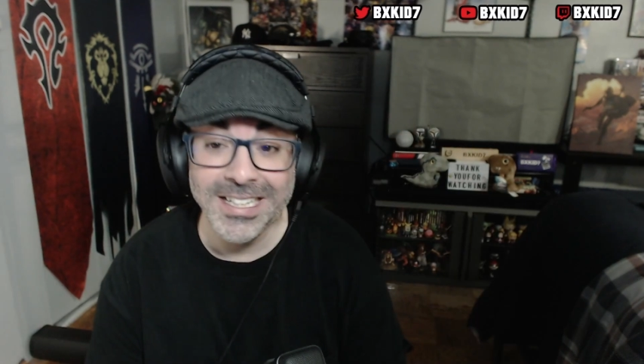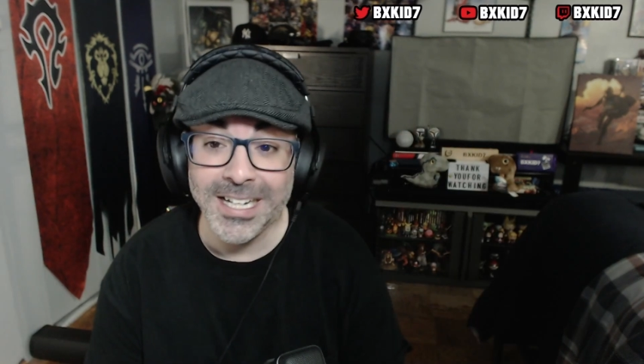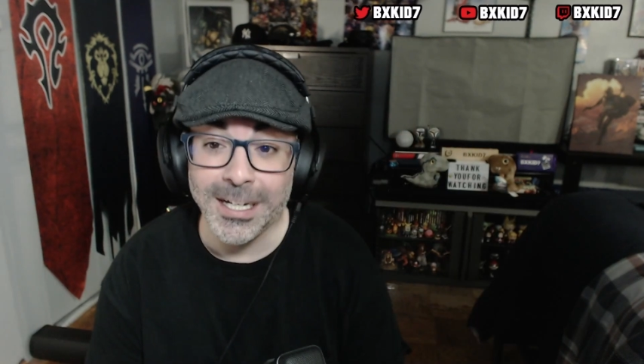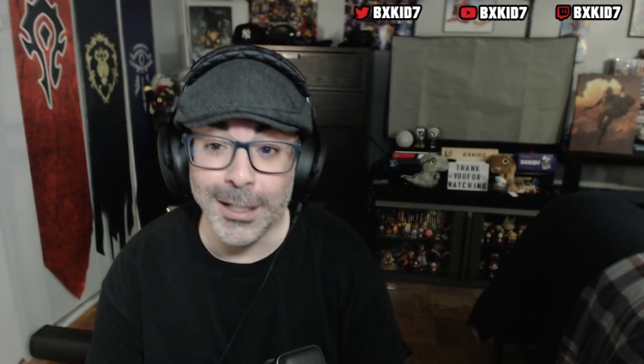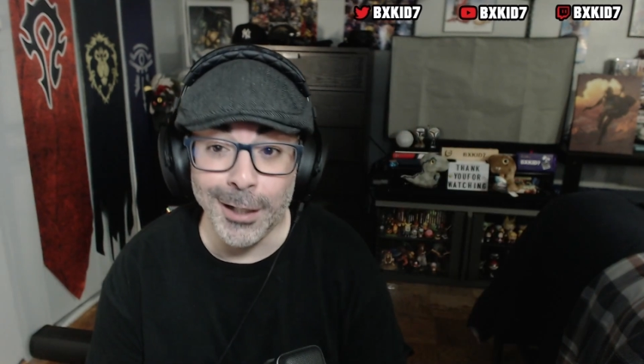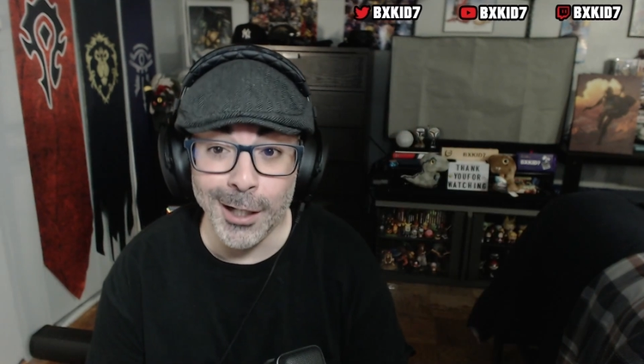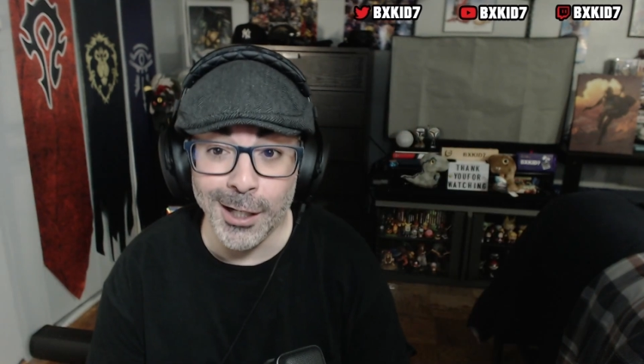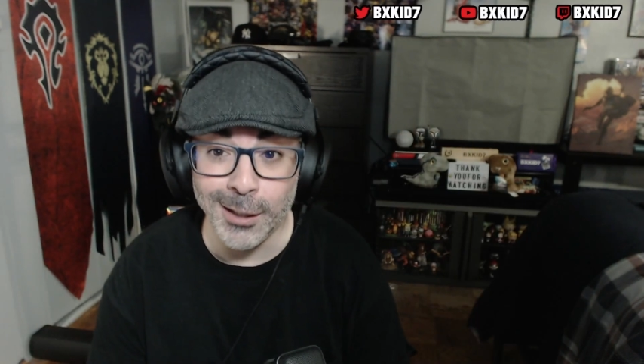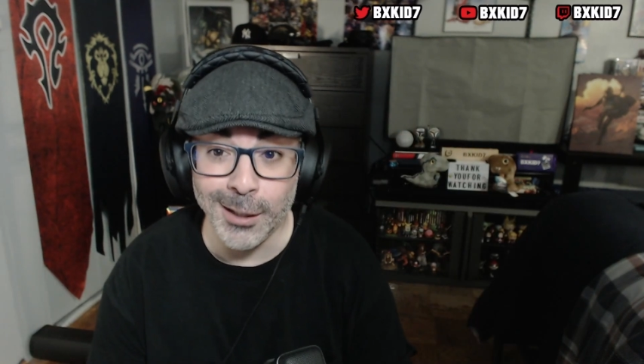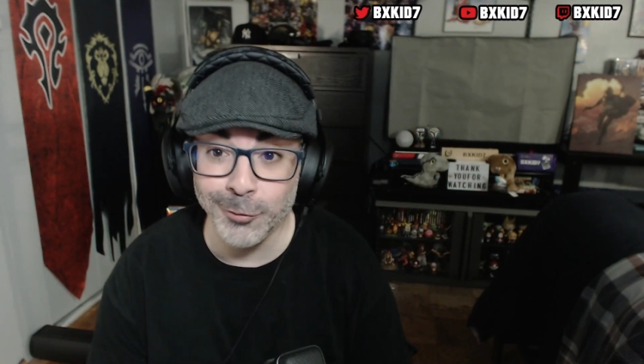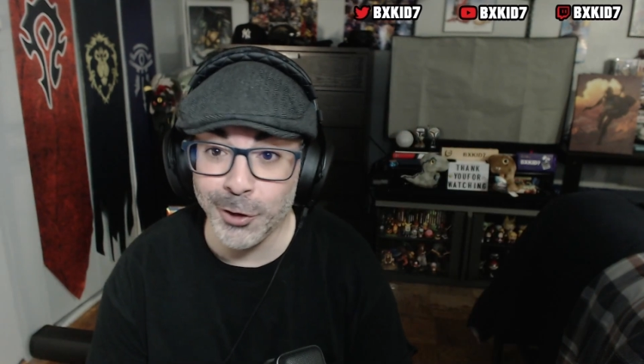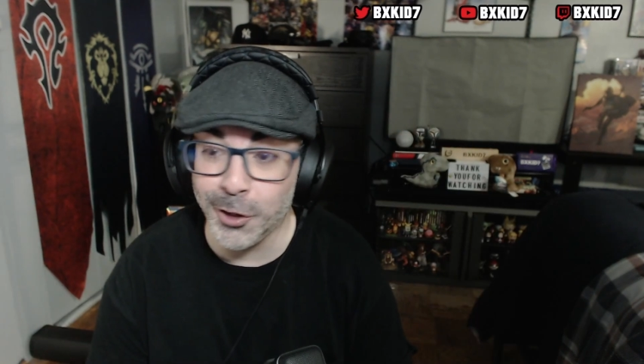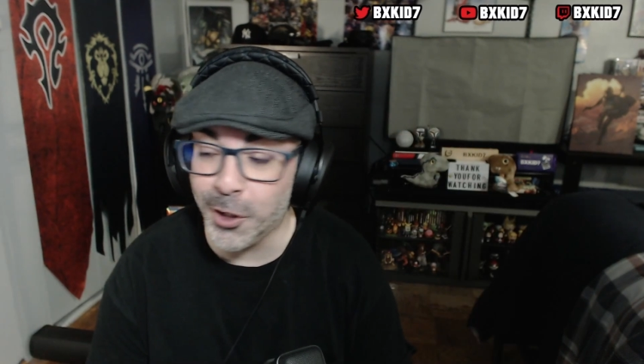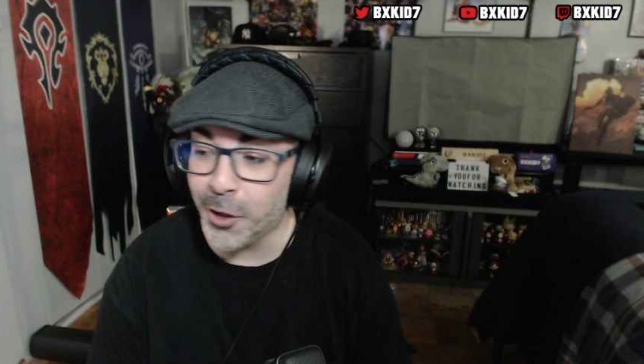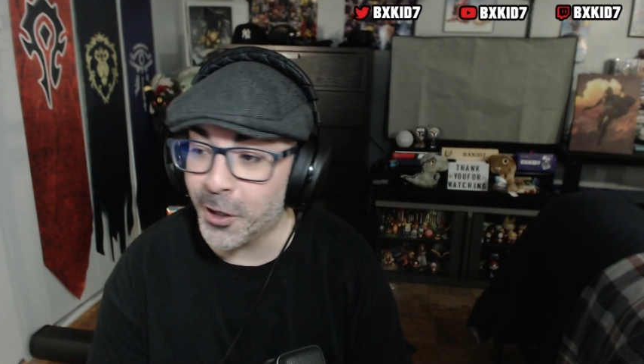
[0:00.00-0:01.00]
Um,
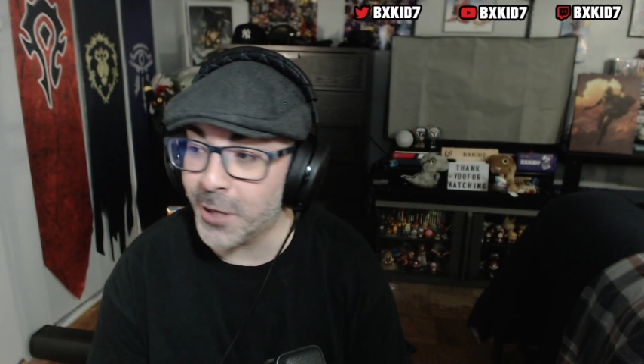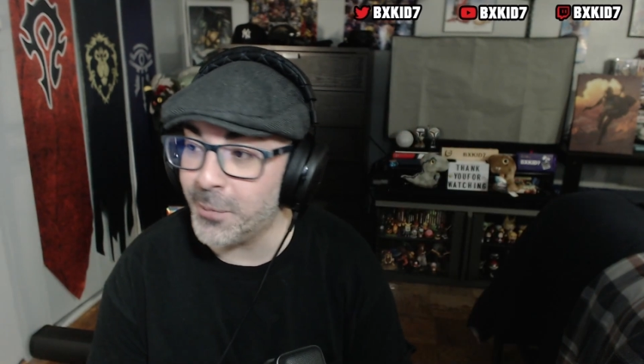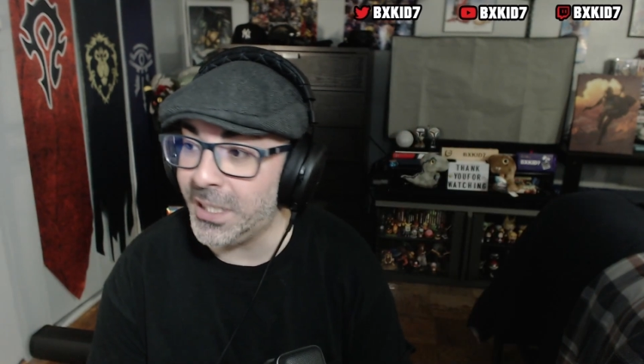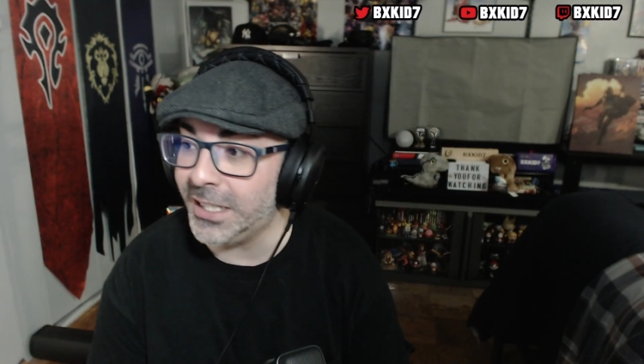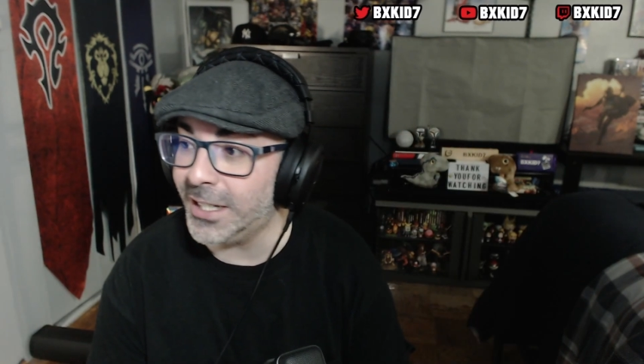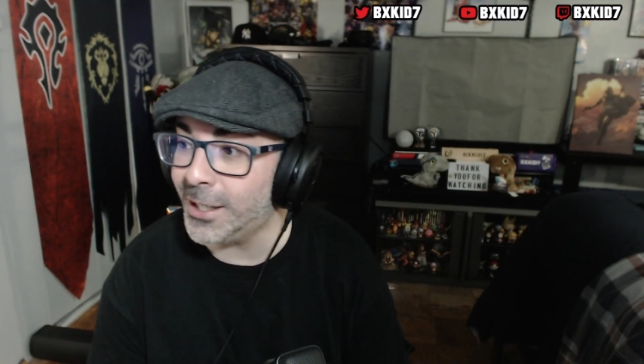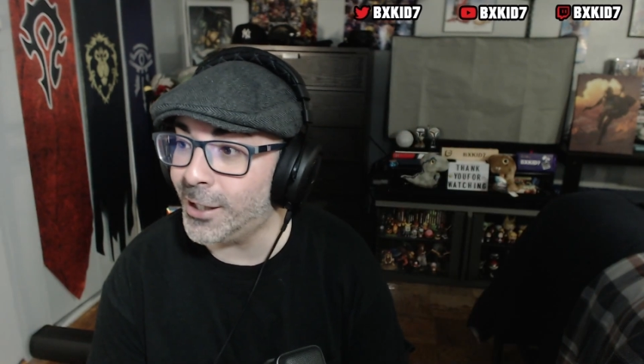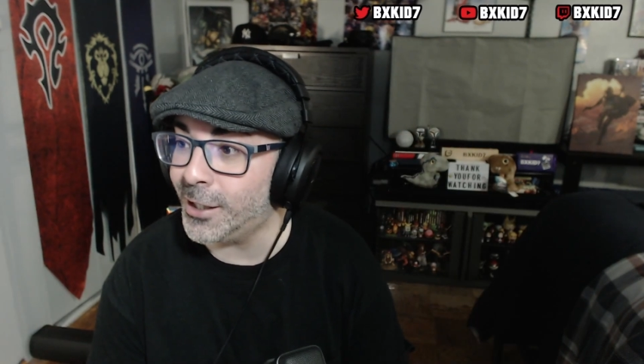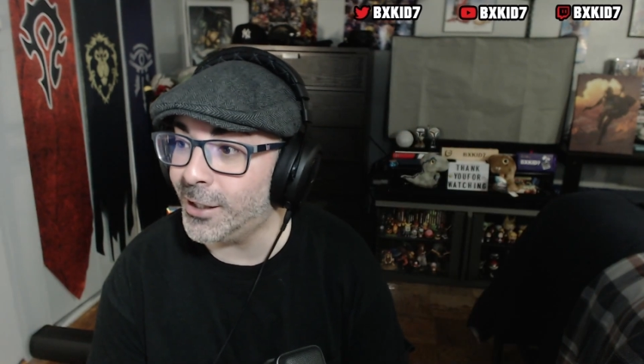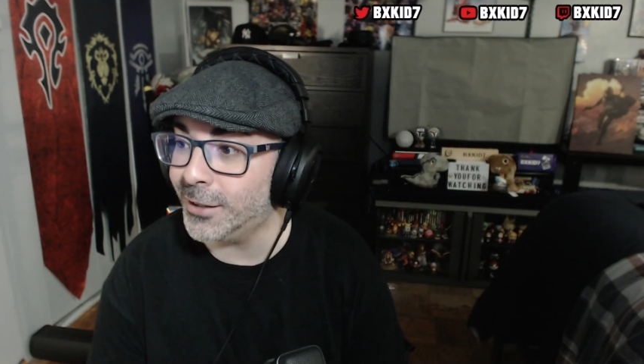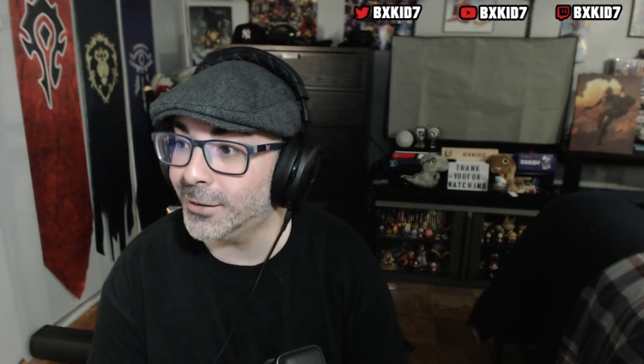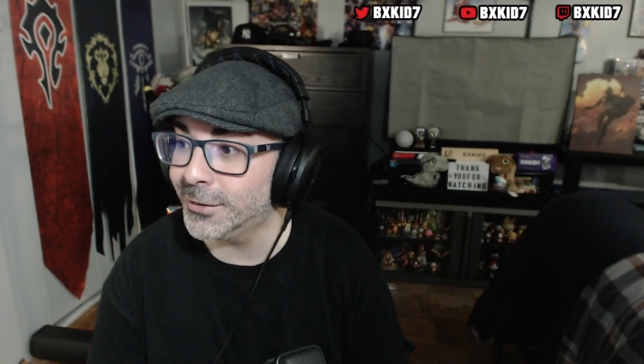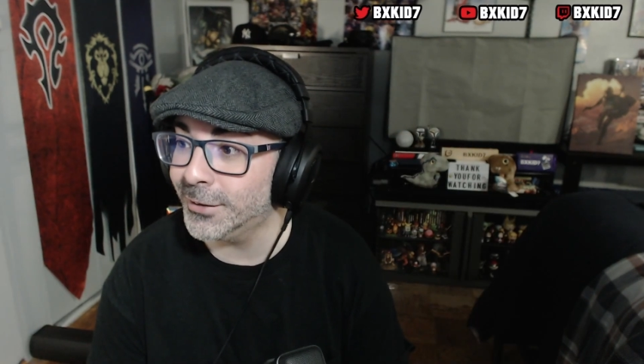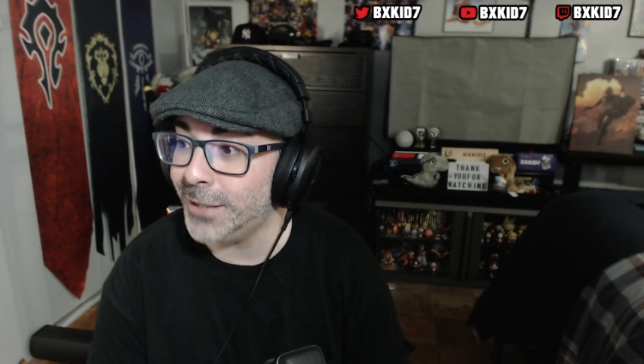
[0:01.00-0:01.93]
you know what I mean? Uh,